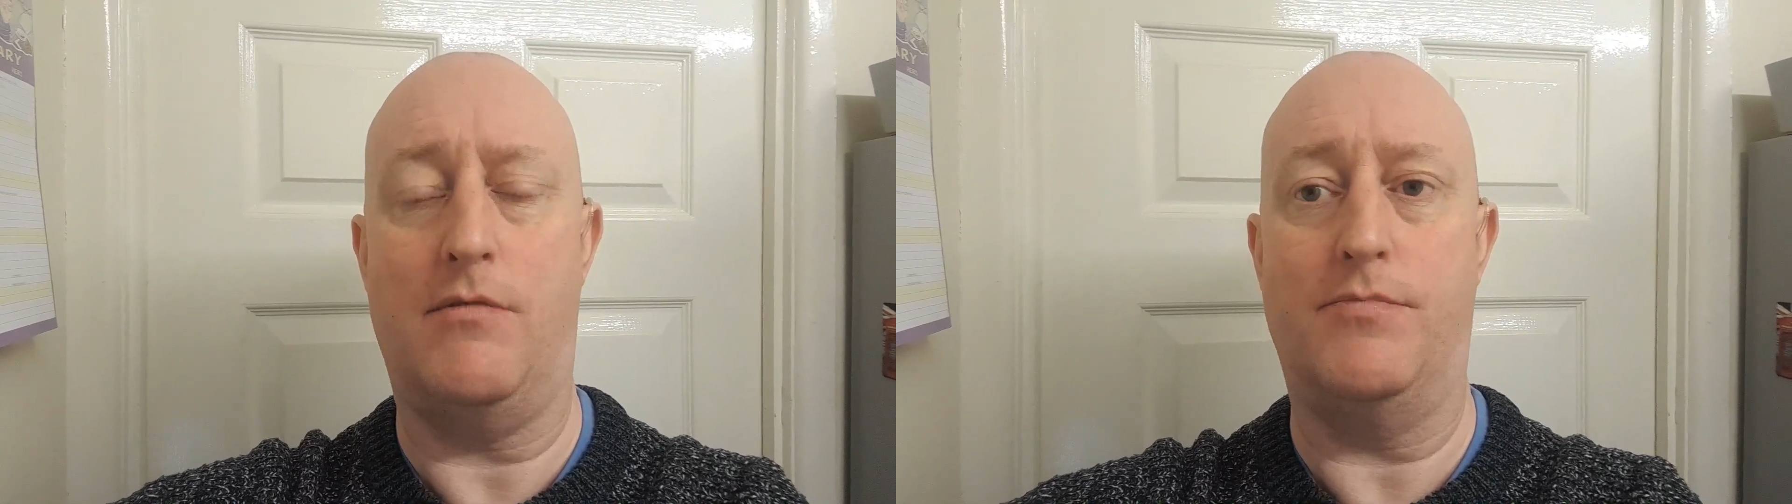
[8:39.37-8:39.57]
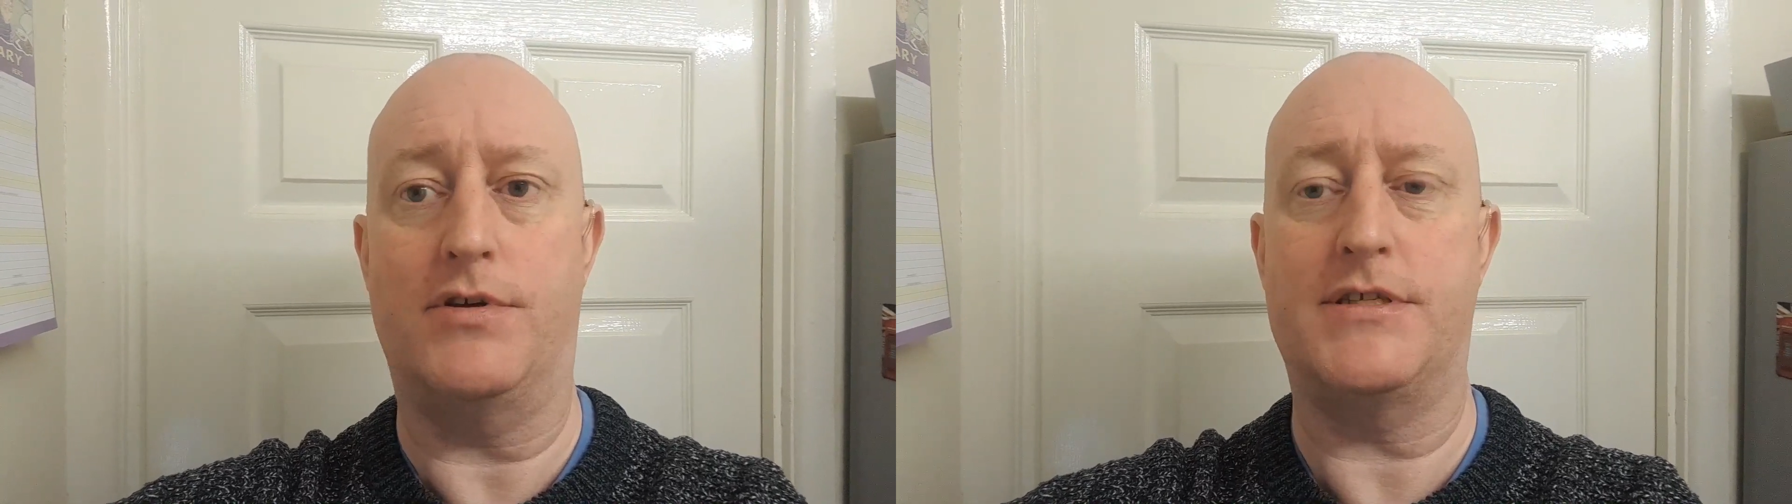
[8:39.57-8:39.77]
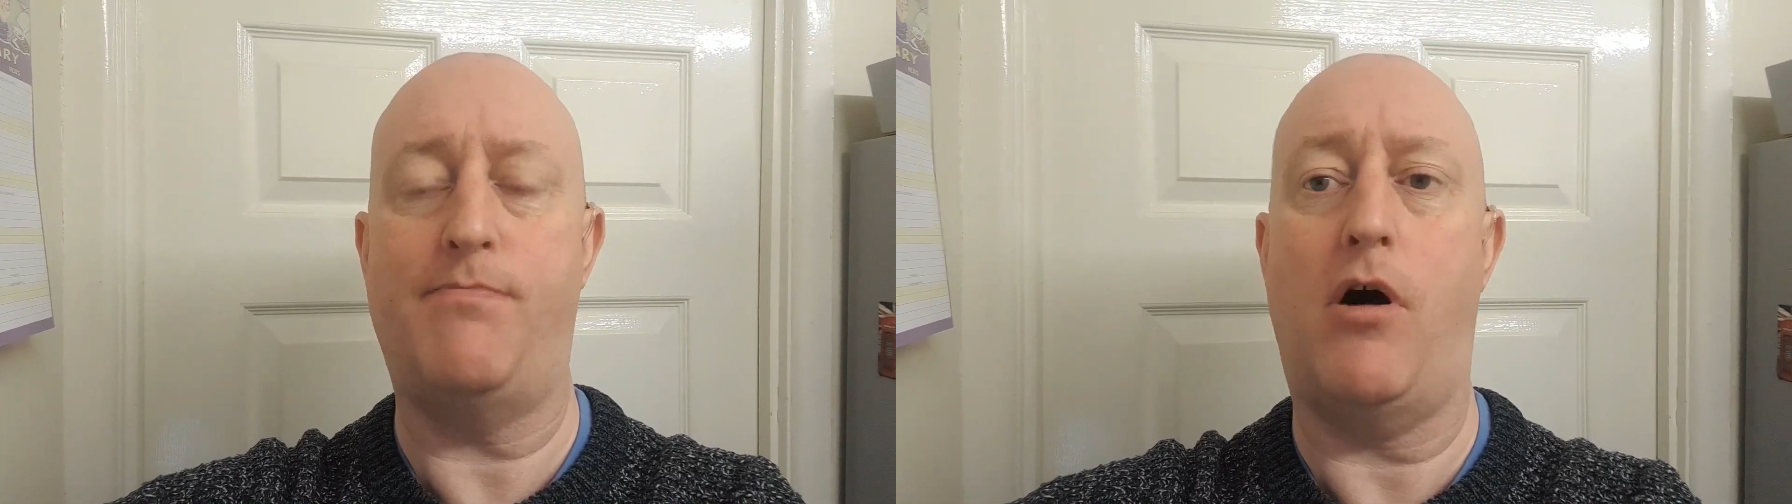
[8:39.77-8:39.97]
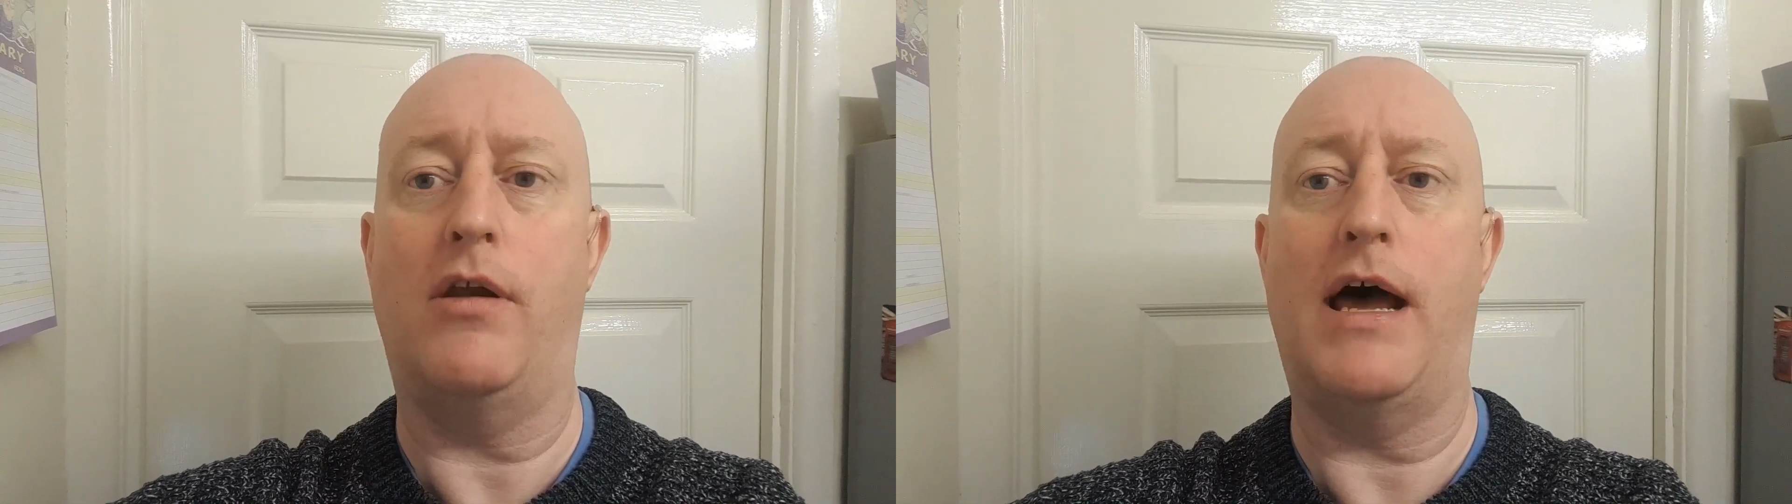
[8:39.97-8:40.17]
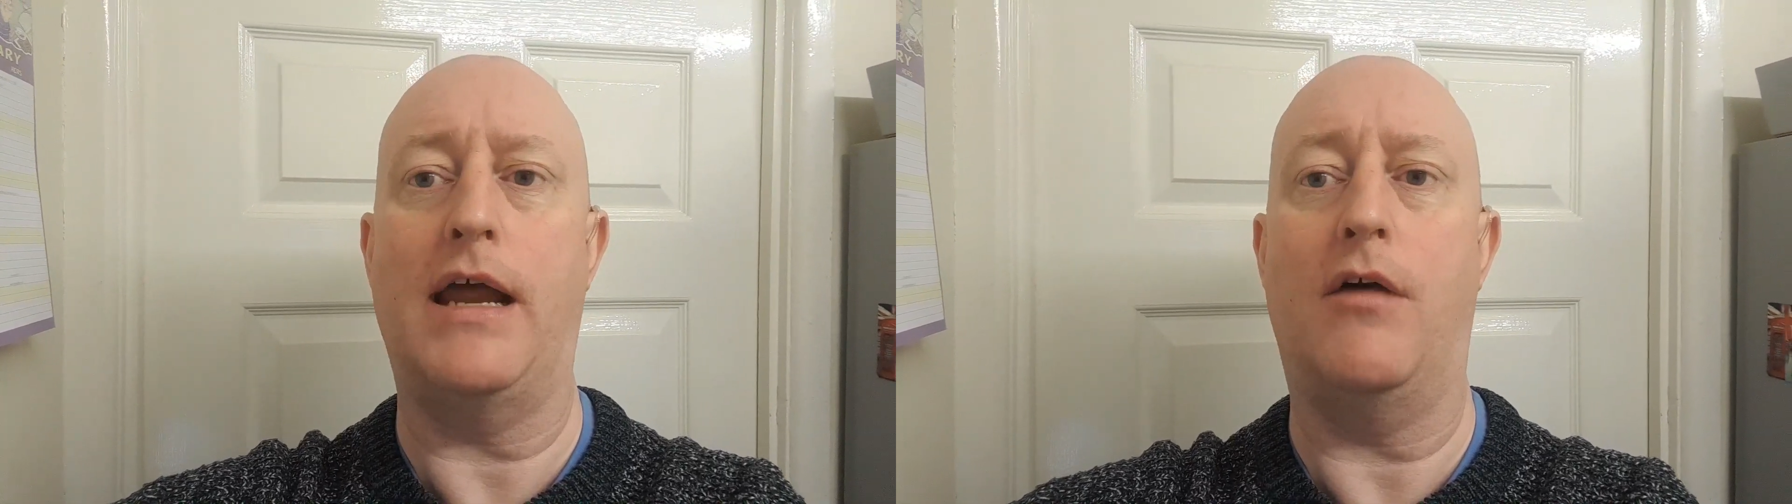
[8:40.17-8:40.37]
and put a
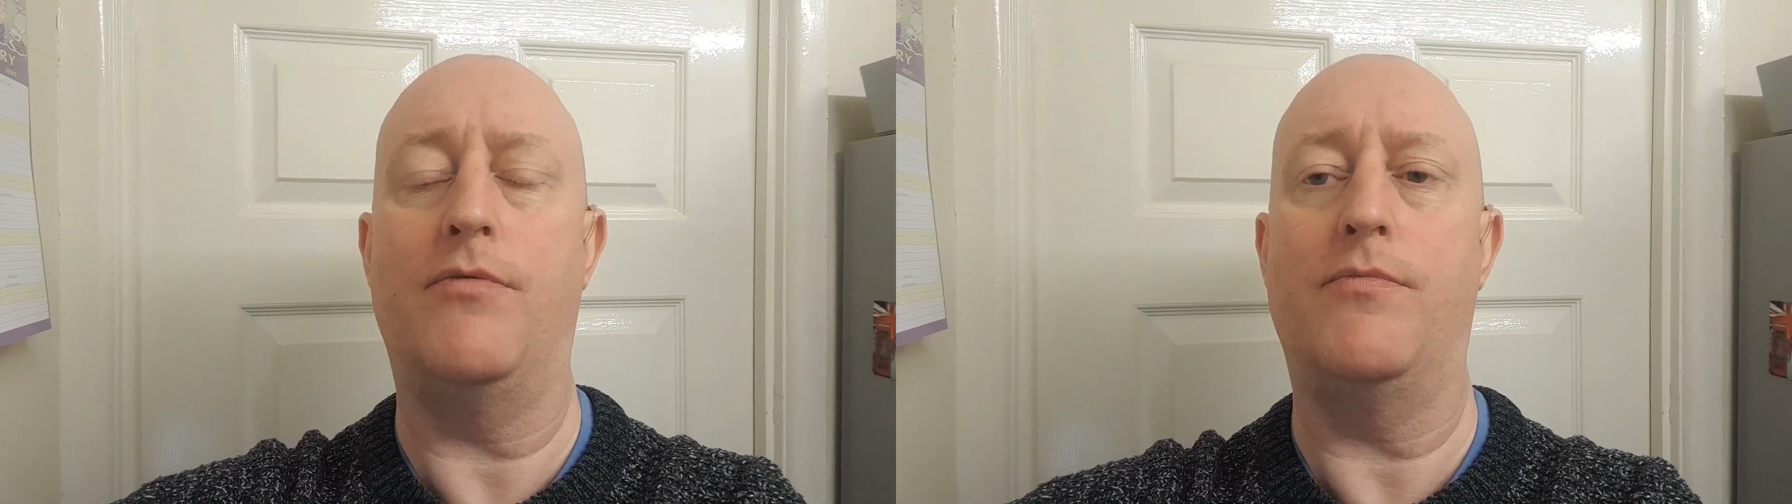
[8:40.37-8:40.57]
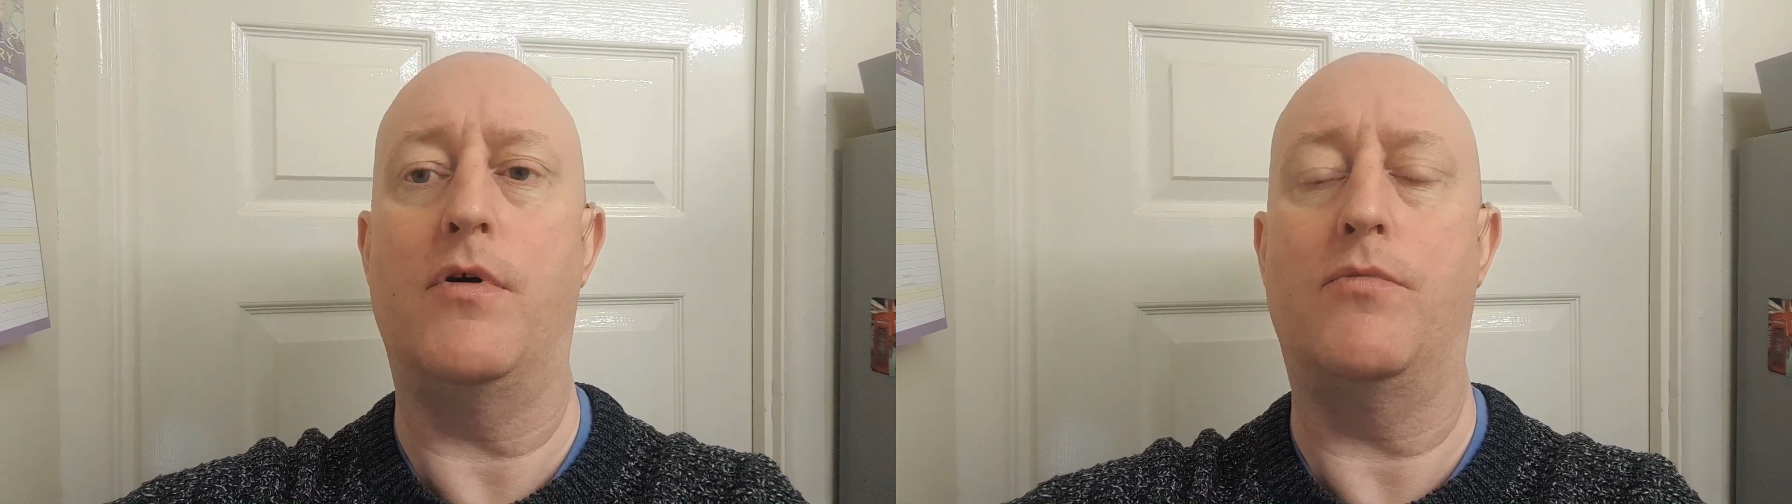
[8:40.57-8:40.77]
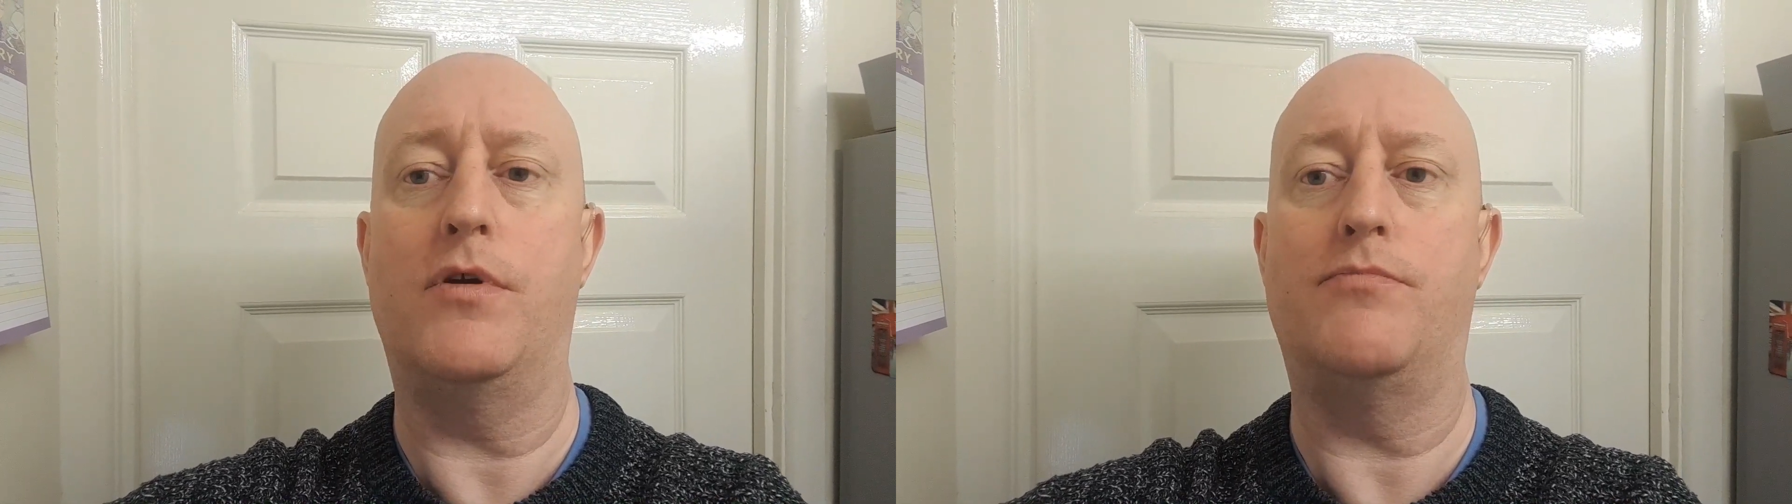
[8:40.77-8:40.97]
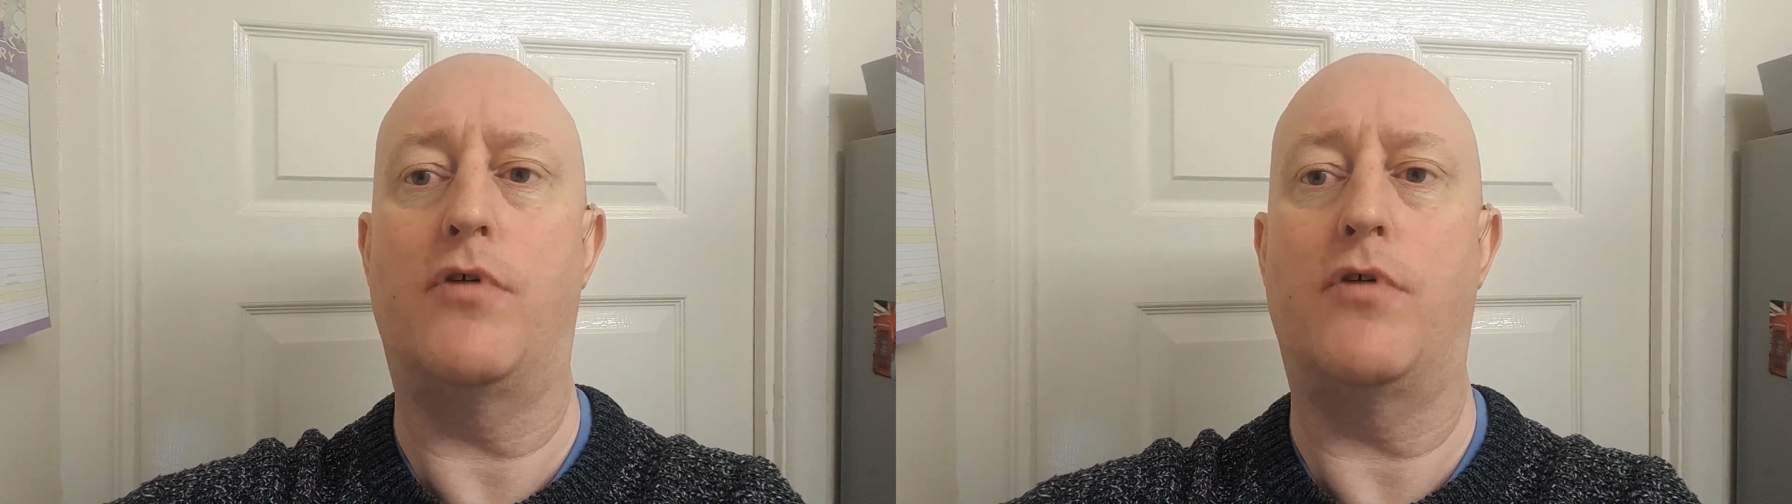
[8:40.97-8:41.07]
spotlight on them that would have